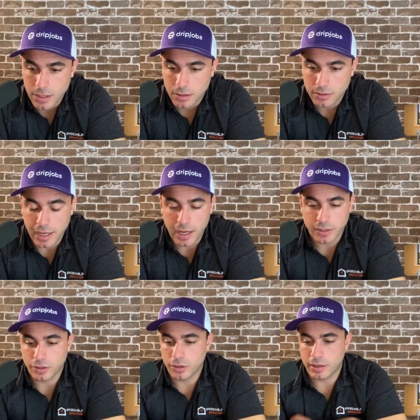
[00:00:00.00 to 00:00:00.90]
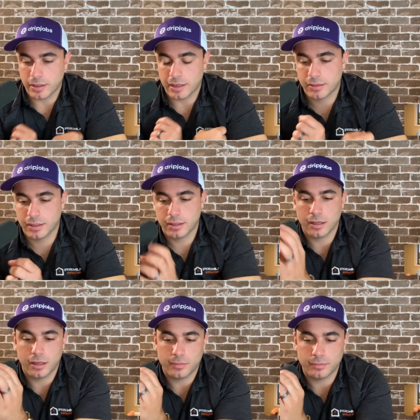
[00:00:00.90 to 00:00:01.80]
Yeah, you know, I, I think
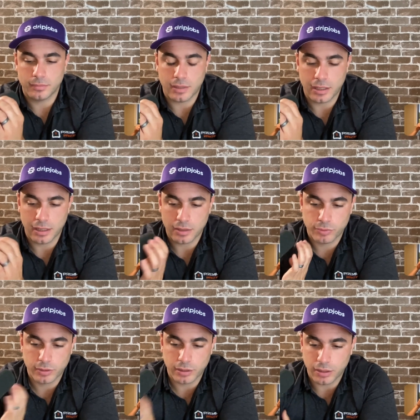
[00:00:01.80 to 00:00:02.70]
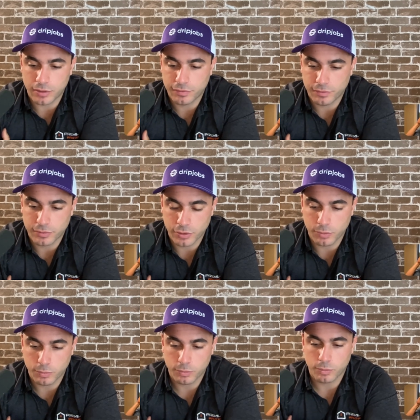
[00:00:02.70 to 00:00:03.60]
um, I, I, really love, you
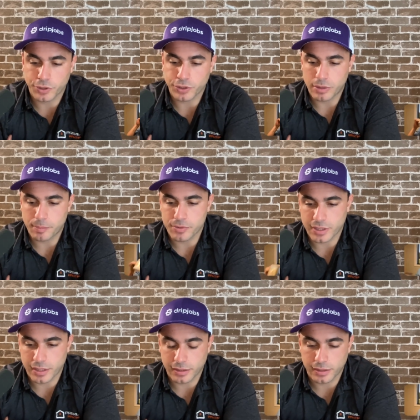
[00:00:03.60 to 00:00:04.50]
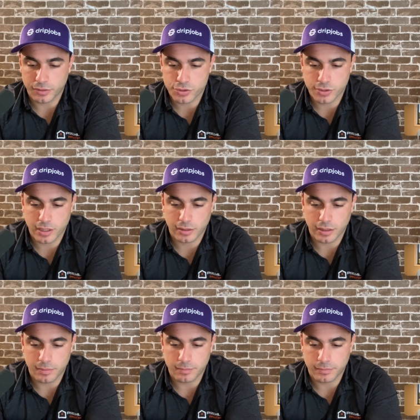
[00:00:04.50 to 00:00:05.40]
know, what you represent in the industry. I,
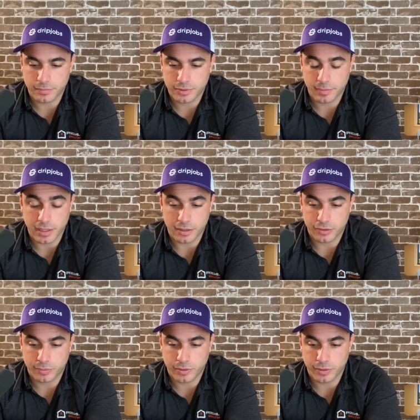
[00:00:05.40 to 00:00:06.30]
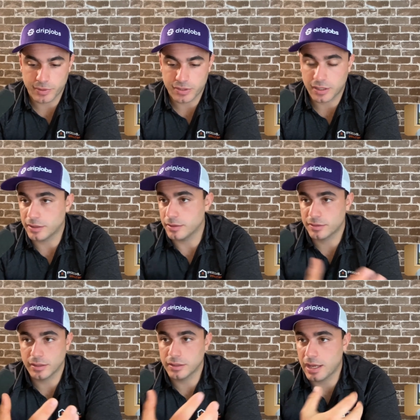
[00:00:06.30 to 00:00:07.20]
am to be honest with you, I'm excited to
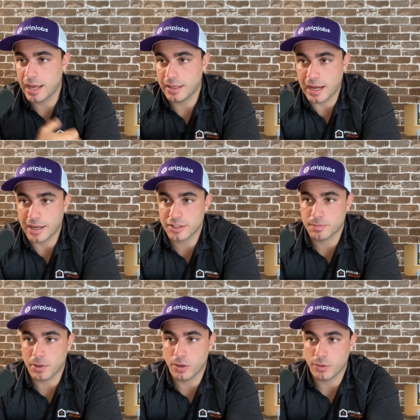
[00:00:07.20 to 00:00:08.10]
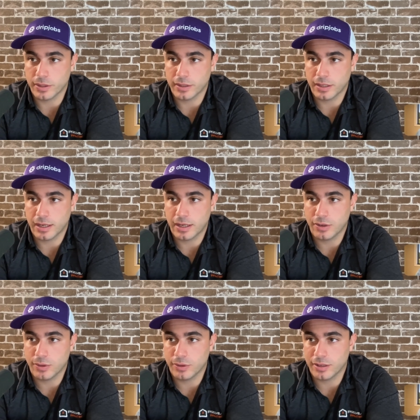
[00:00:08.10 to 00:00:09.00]
see you at Expo. And, and I
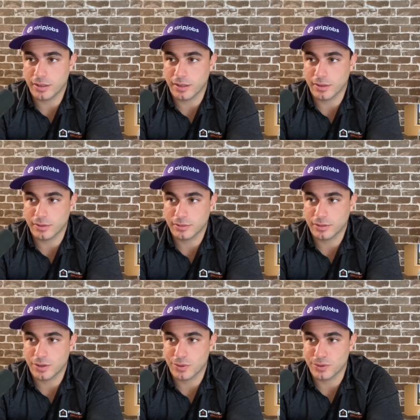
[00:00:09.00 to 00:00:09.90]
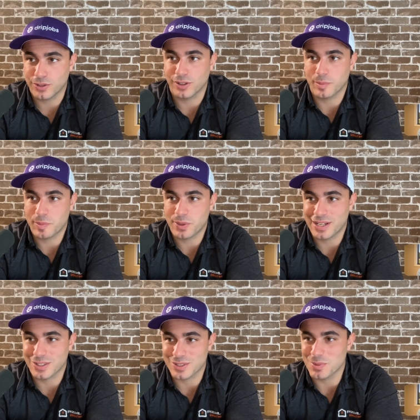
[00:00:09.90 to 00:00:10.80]
know that, uh, you know, you're going to be
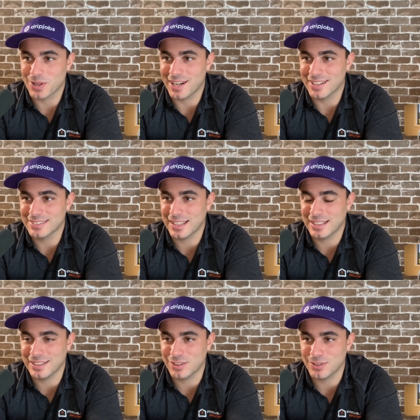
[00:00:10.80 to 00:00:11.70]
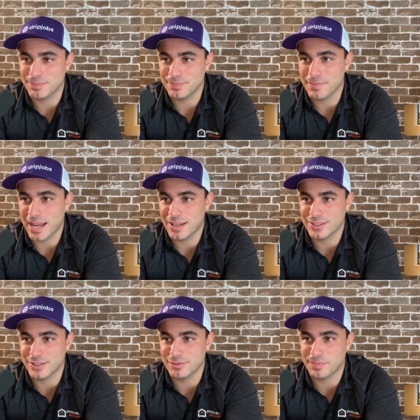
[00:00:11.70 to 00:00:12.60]
putting out some more content in our
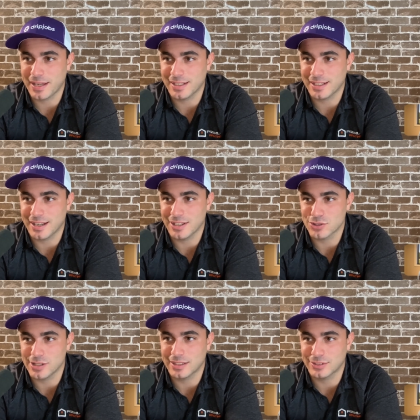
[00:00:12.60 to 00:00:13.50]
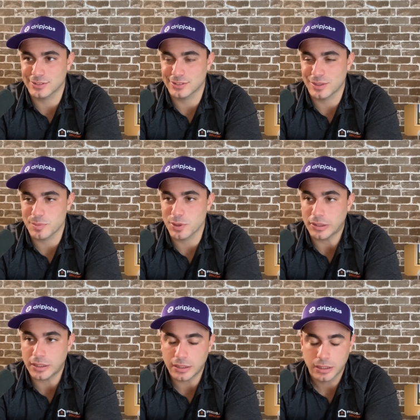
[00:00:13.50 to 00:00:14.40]
massive painting contractor
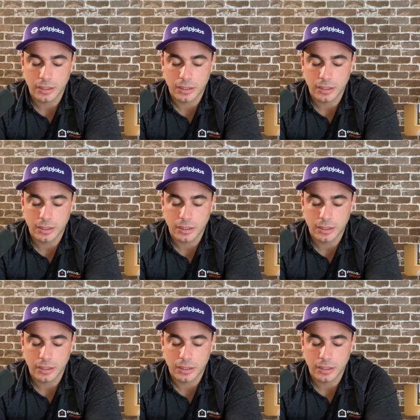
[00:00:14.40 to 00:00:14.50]
community.